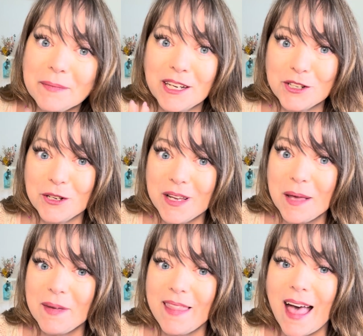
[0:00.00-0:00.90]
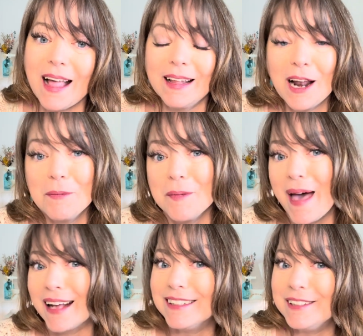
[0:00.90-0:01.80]
make sure you get me that, and I'll be
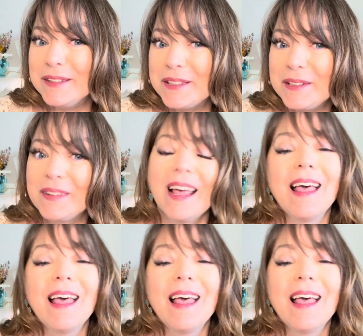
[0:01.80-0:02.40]
back to you soon.